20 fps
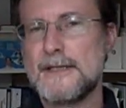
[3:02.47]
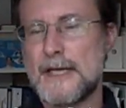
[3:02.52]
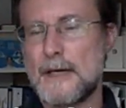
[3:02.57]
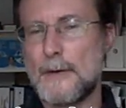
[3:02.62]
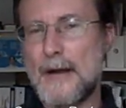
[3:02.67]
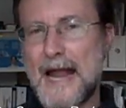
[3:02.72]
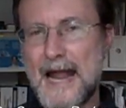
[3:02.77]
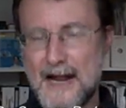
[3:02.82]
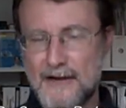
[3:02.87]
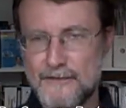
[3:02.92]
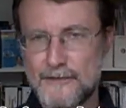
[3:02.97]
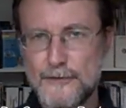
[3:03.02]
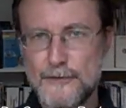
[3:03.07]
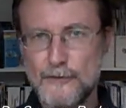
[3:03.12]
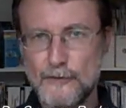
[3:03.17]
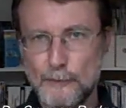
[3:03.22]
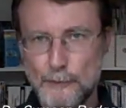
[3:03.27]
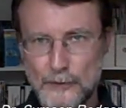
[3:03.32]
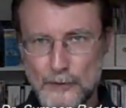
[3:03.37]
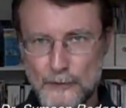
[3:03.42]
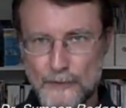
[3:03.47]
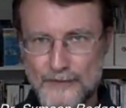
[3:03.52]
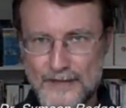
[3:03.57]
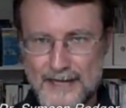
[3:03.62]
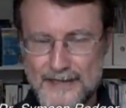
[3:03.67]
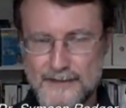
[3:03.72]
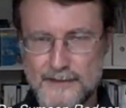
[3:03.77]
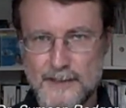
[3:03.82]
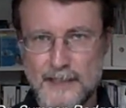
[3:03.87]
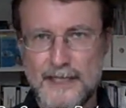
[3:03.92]
Now, after you've built
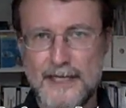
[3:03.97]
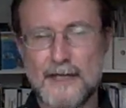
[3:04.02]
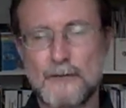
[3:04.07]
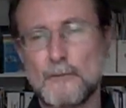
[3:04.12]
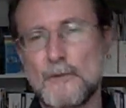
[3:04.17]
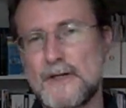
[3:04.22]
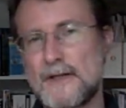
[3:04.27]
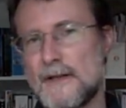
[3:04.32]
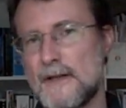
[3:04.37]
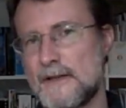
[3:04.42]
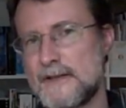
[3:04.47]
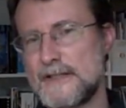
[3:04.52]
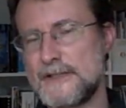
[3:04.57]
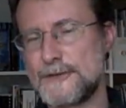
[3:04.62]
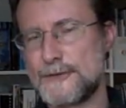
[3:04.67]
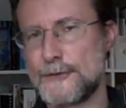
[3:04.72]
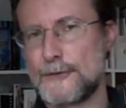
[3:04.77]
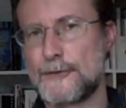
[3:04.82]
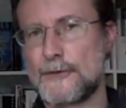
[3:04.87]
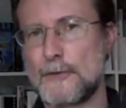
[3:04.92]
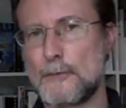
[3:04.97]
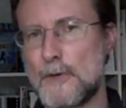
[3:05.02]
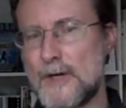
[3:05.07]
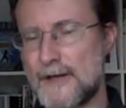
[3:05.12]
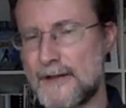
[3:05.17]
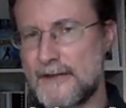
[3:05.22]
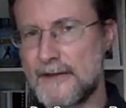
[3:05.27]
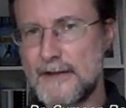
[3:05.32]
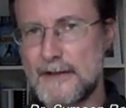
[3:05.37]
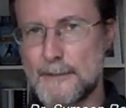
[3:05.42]
that diet, one of the things you're going to
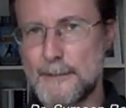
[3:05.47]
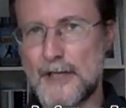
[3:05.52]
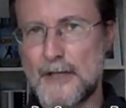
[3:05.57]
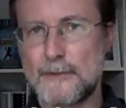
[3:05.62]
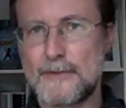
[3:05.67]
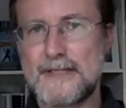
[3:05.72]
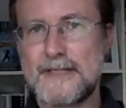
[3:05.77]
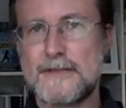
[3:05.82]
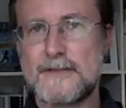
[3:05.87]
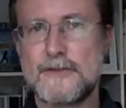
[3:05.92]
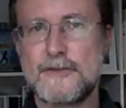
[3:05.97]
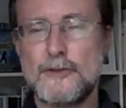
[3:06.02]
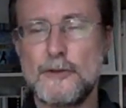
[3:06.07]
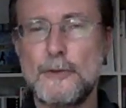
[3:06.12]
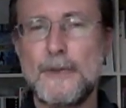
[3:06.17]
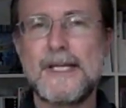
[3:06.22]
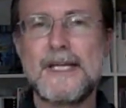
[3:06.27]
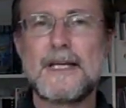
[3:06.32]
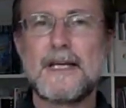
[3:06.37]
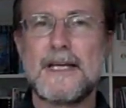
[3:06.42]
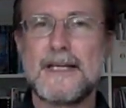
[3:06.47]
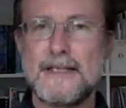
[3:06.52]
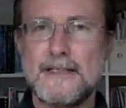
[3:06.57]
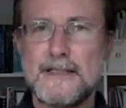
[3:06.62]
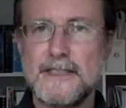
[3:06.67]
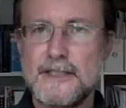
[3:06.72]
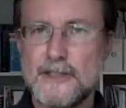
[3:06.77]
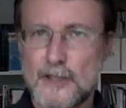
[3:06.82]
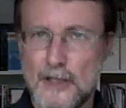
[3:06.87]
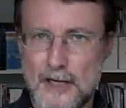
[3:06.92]
want to think about is doing a
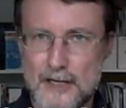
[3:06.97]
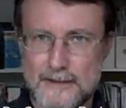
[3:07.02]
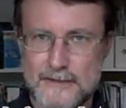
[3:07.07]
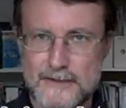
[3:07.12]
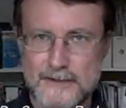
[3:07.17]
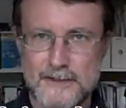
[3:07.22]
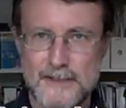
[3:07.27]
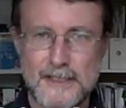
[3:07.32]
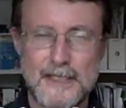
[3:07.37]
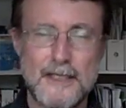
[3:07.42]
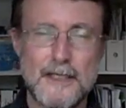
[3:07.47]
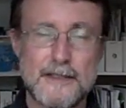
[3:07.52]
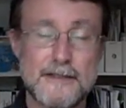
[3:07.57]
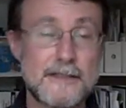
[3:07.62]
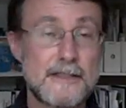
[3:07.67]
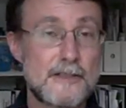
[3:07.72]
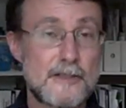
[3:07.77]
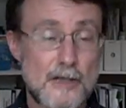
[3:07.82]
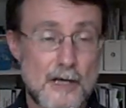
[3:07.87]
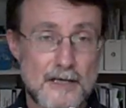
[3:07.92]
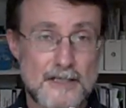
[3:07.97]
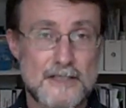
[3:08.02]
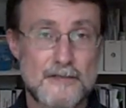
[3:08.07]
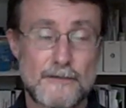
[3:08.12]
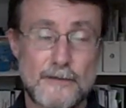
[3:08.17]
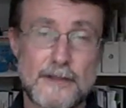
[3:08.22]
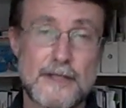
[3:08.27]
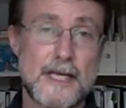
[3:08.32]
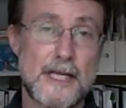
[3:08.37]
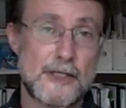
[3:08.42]

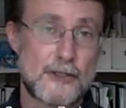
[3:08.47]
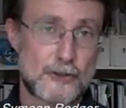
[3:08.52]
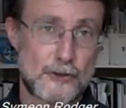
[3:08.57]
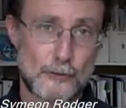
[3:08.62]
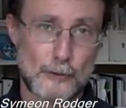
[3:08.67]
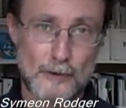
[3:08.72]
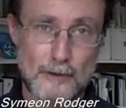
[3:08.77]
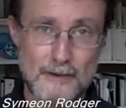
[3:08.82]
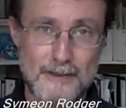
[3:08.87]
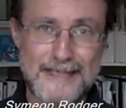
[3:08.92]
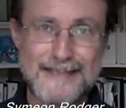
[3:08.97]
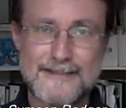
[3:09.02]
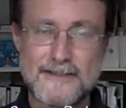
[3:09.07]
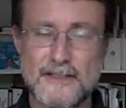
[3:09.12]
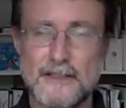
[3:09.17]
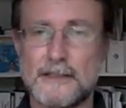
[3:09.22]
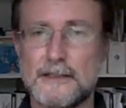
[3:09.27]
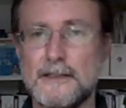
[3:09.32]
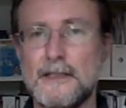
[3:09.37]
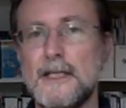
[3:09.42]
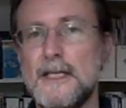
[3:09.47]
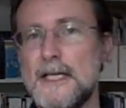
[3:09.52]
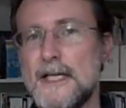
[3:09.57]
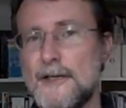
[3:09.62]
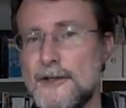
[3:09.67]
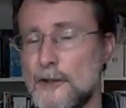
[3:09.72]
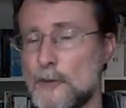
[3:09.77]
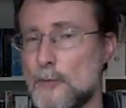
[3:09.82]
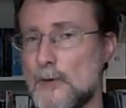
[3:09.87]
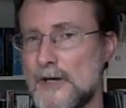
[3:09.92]
detoxification or cleansing.
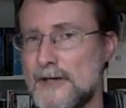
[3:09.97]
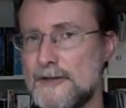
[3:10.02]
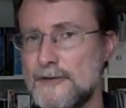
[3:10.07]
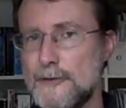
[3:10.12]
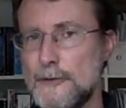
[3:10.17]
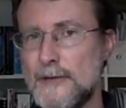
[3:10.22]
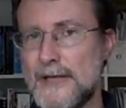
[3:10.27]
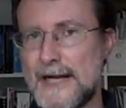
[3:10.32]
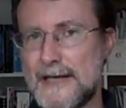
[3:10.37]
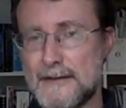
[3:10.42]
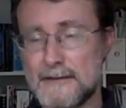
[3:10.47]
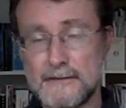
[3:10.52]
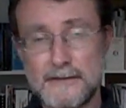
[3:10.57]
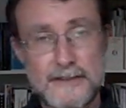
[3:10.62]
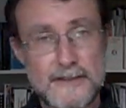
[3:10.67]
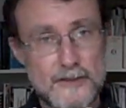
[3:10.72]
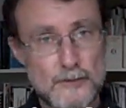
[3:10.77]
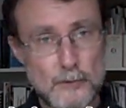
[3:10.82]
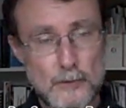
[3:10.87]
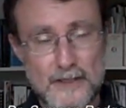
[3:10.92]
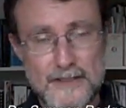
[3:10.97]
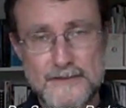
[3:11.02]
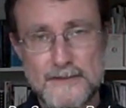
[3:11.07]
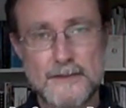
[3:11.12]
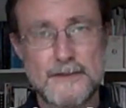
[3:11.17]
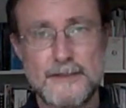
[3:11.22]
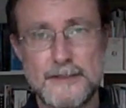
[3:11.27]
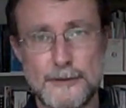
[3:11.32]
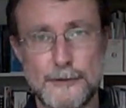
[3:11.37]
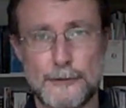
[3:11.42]
You'll want to do that at least
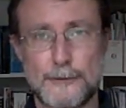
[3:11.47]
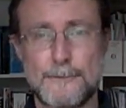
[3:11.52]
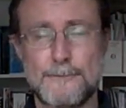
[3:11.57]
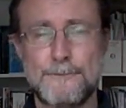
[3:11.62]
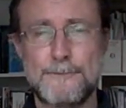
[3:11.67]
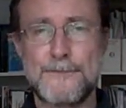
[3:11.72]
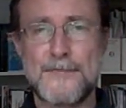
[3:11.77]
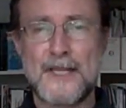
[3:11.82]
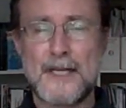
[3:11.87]
twice a year.